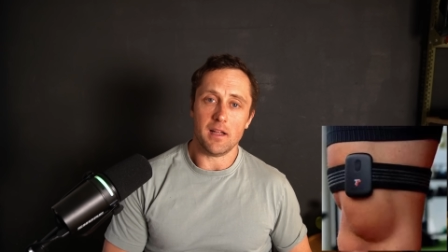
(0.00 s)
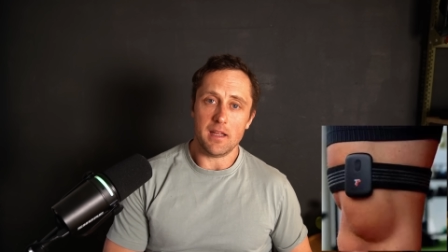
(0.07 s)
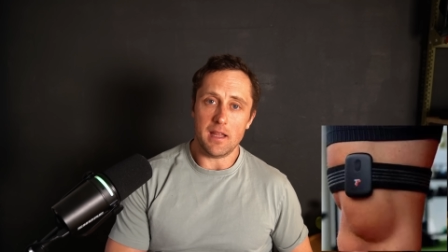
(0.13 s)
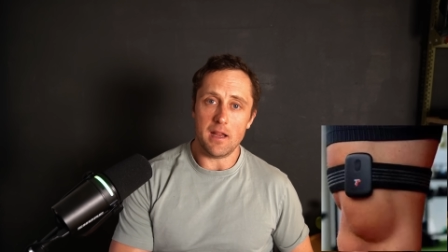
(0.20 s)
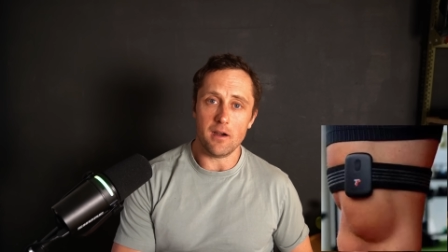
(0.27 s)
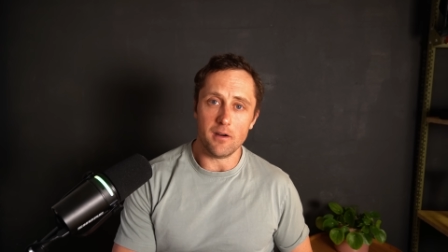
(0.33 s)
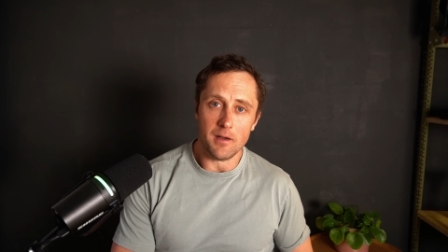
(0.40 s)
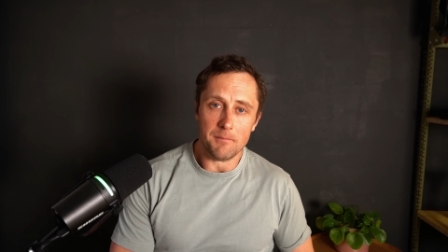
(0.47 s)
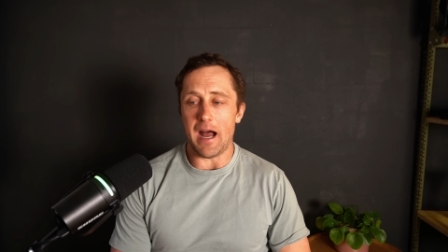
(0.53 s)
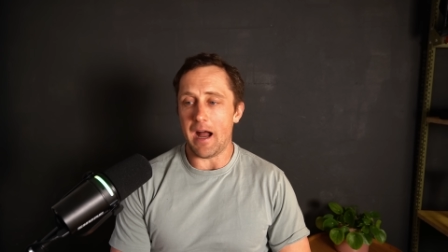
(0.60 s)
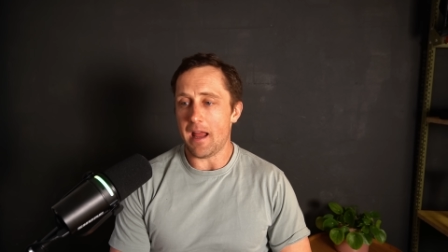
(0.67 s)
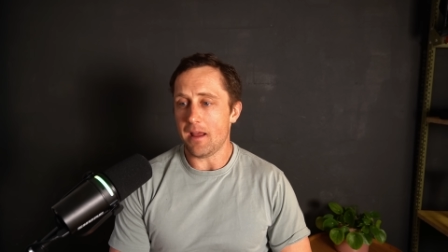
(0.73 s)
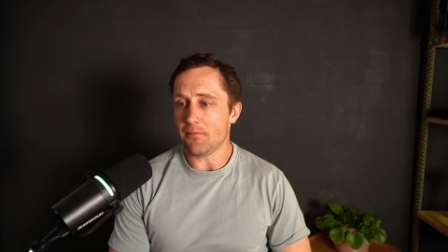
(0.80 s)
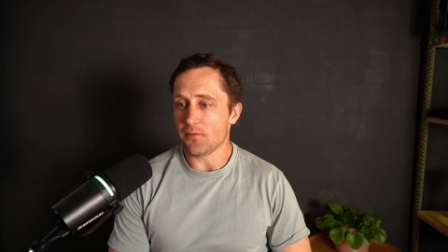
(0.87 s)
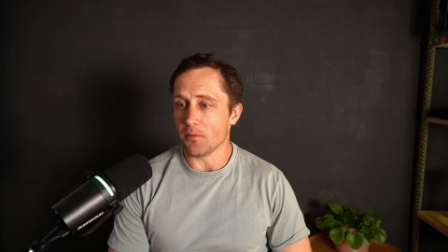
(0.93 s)
Here
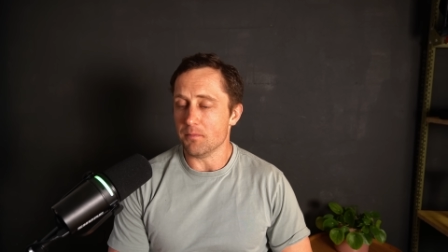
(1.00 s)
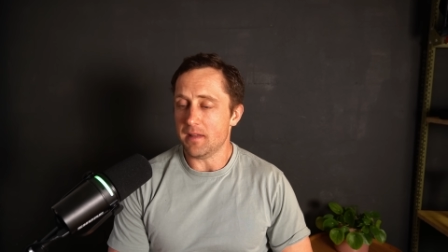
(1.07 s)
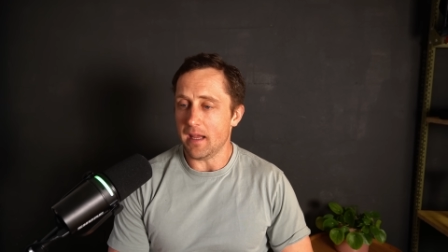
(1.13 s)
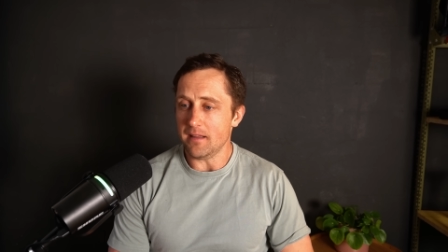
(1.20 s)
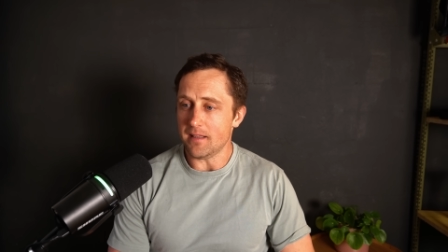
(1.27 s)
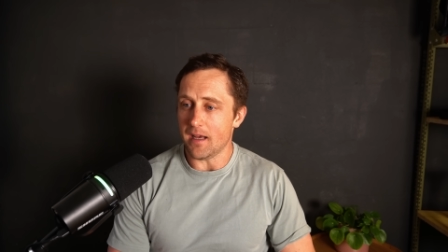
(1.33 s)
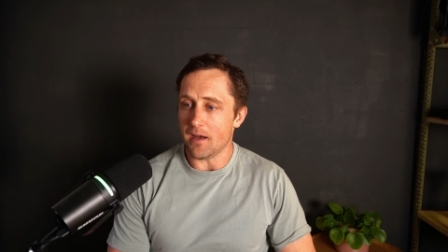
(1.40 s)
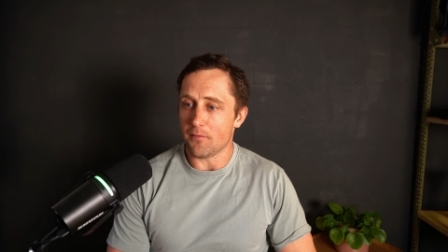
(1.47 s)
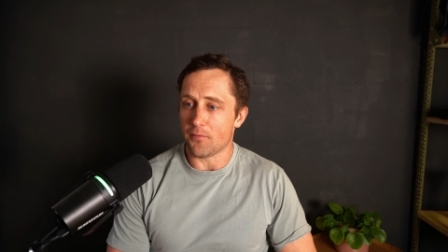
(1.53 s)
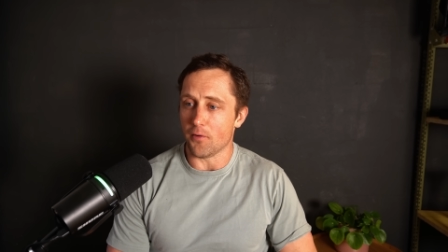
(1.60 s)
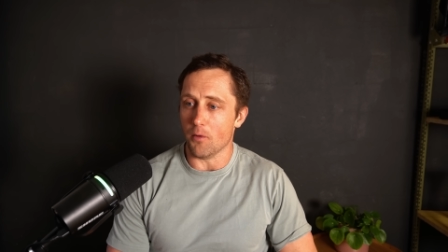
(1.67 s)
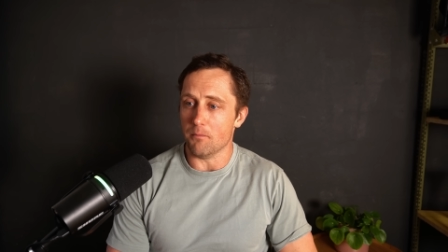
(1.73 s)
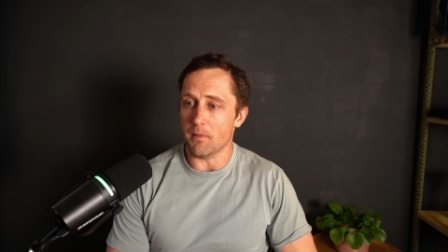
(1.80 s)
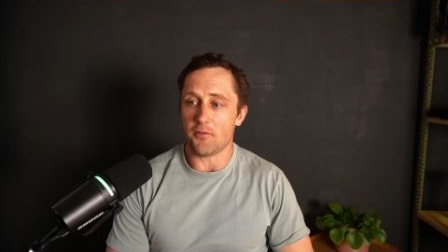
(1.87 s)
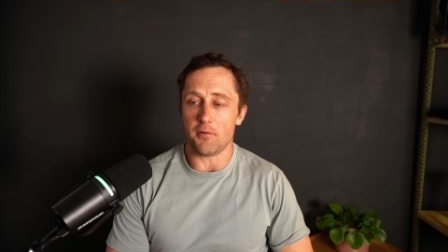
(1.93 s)
I have some data
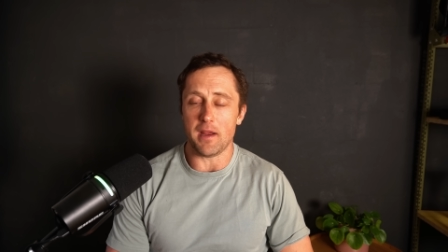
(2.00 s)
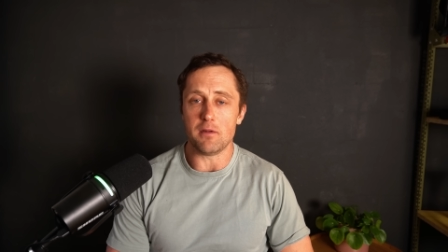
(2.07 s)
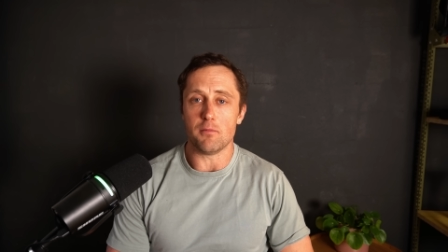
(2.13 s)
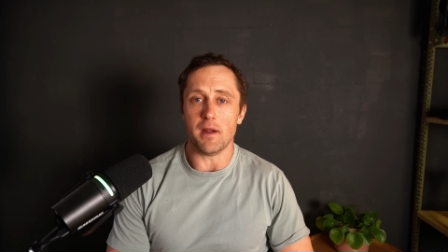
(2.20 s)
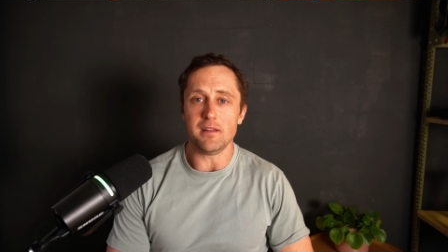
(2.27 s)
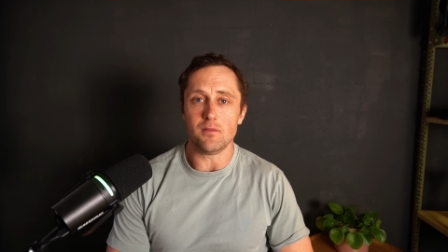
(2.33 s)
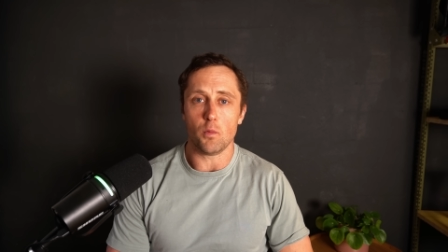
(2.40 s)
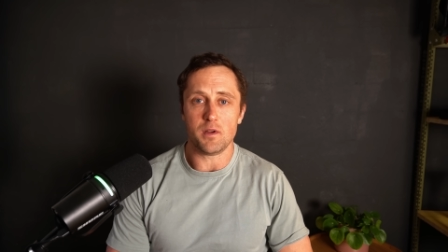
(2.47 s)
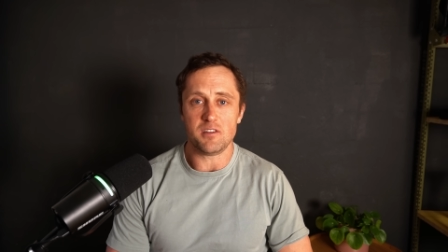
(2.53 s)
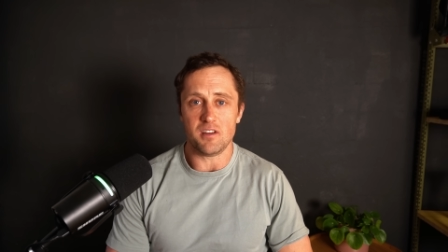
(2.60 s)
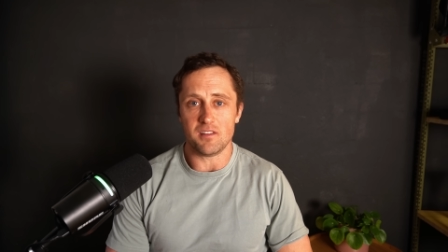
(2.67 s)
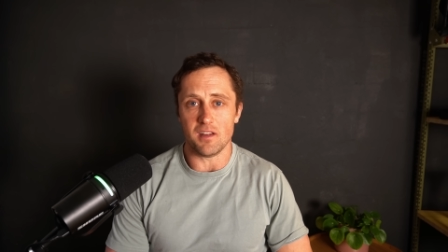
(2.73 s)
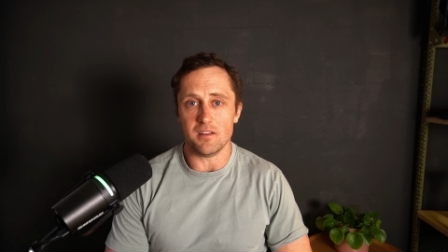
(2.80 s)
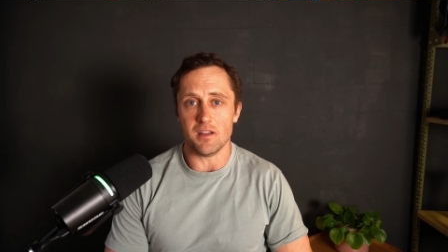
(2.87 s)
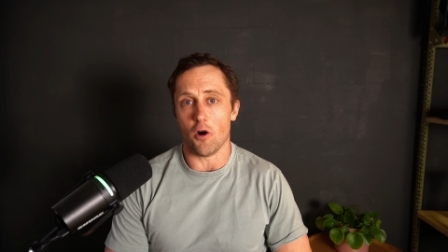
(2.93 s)
from Train Red, which
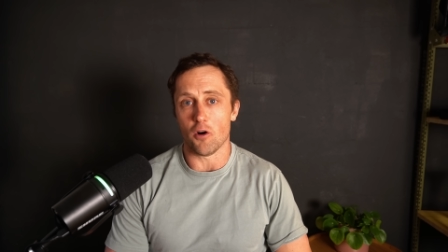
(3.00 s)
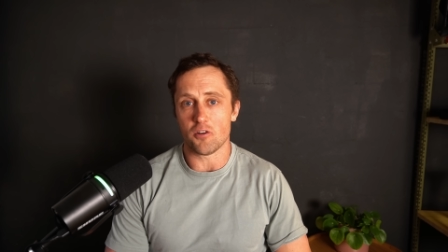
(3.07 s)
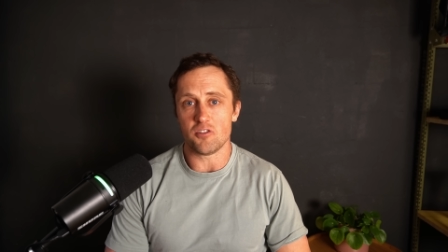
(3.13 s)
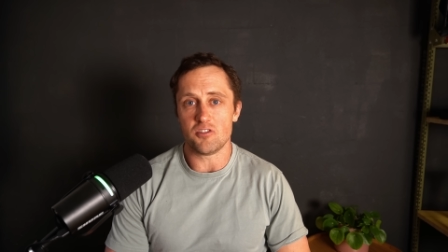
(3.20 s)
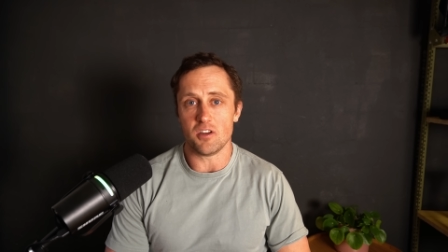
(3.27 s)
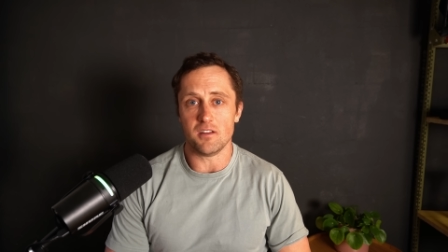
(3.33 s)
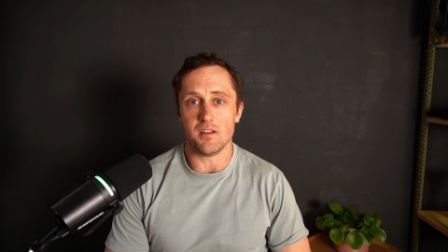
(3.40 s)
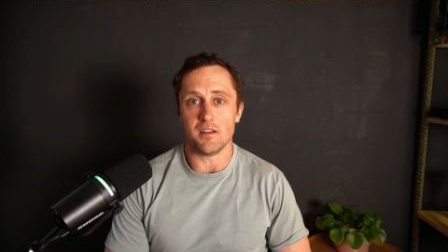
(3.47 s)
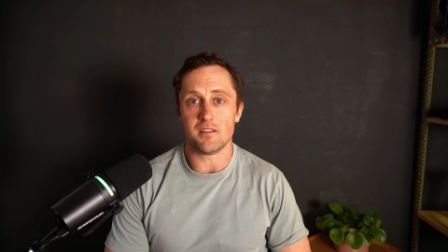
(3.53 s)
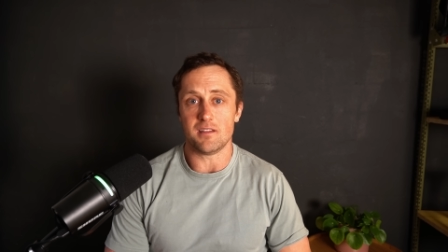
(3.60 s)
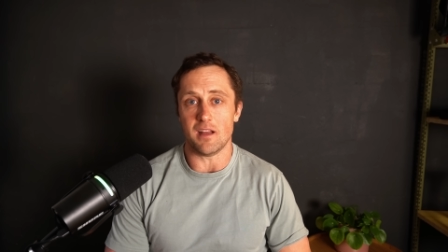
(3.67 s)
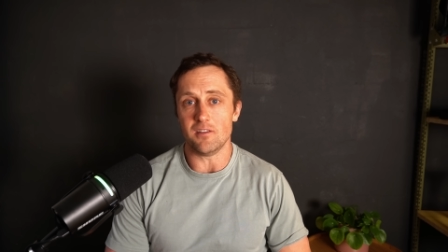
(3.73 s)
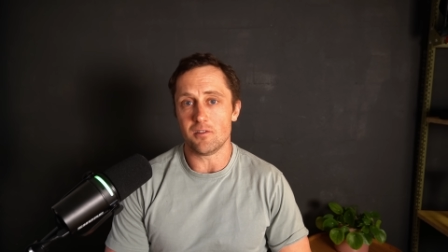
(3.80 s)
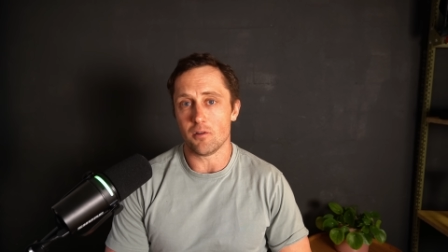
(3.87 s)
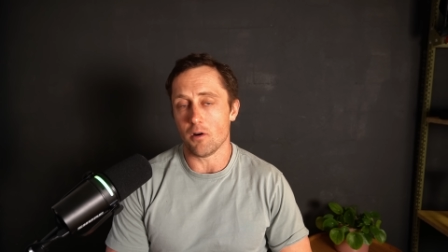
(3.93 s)
is an oxygen
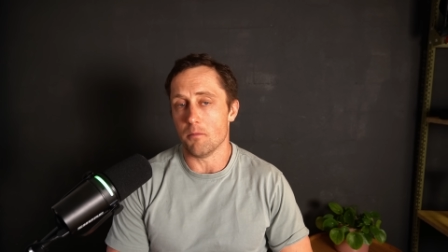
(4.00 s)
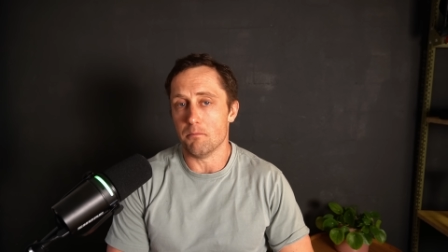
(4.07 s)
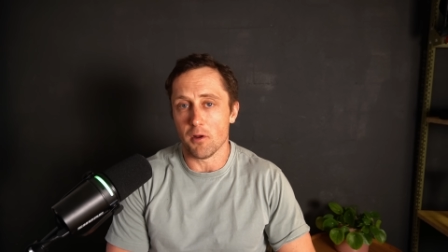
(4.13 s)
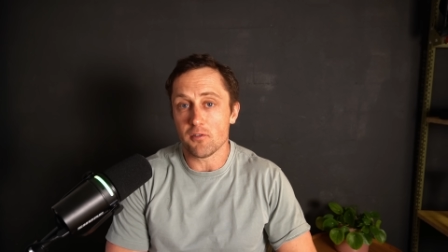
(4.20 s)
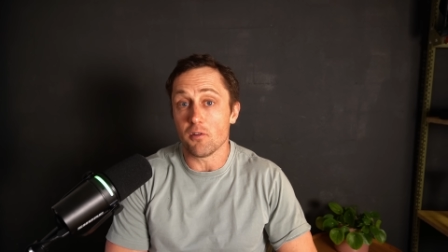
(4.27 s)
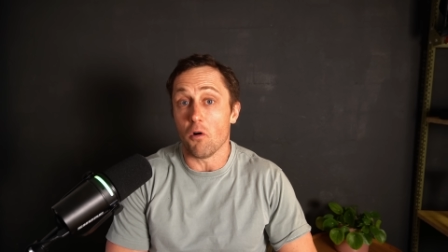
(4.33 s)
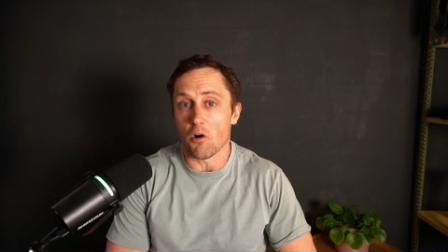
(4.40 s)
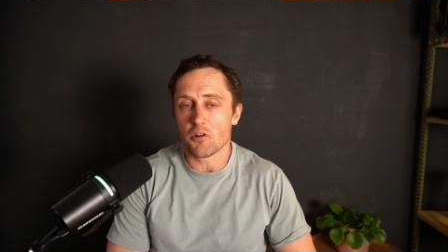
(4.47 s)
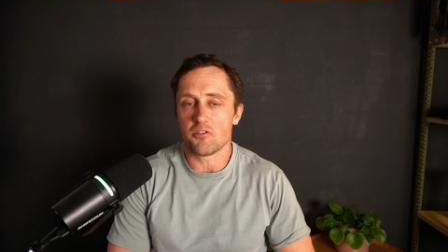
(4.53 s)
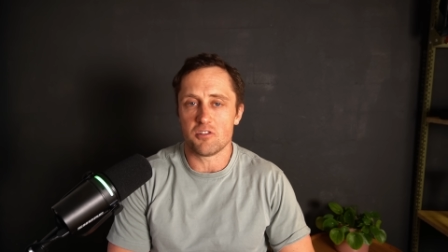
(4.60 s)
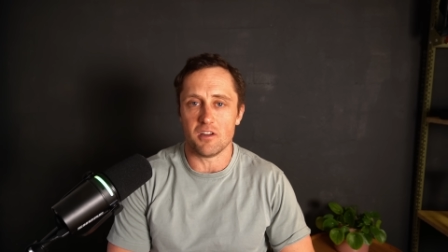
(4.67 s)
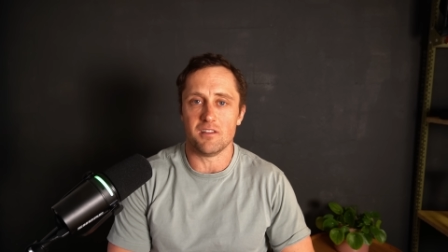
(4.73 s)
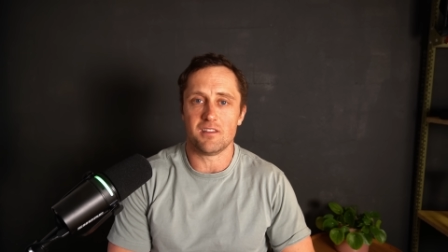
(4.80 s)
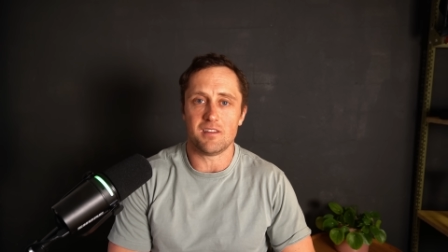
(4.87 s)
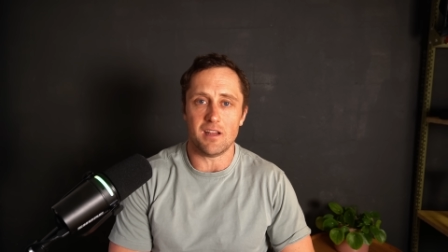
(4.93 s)
sensor, a muscle
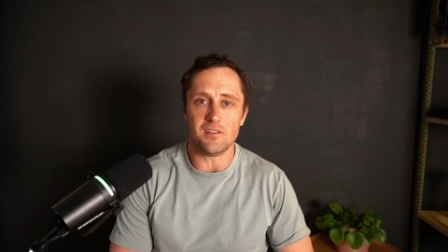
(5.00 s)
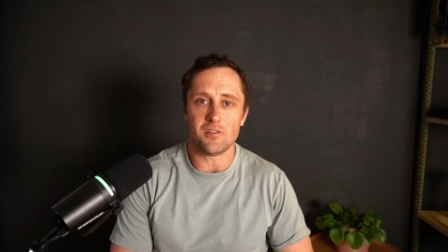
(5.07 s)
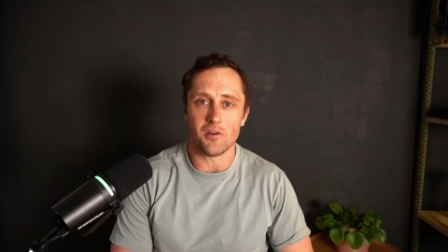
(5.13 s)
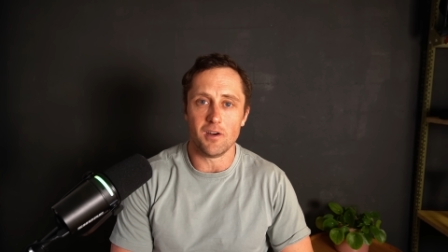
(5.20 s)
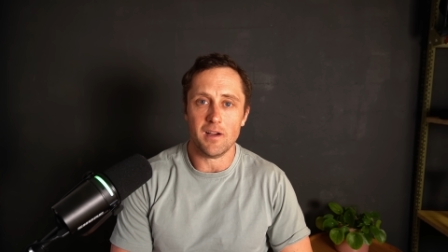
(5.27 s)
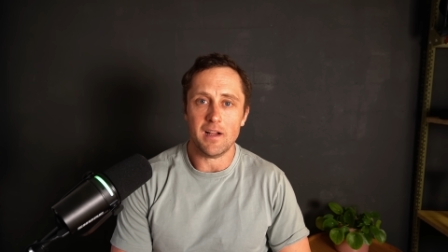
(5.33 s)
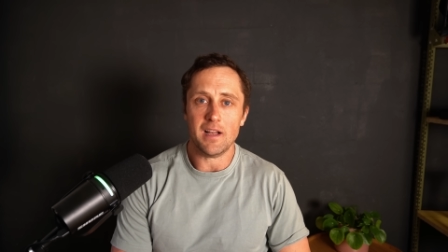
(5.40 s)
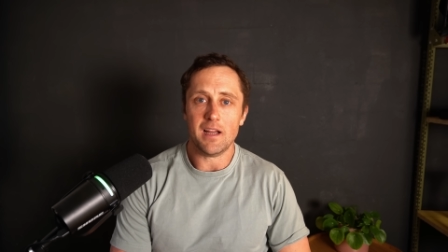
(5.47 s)
oxygen sensor.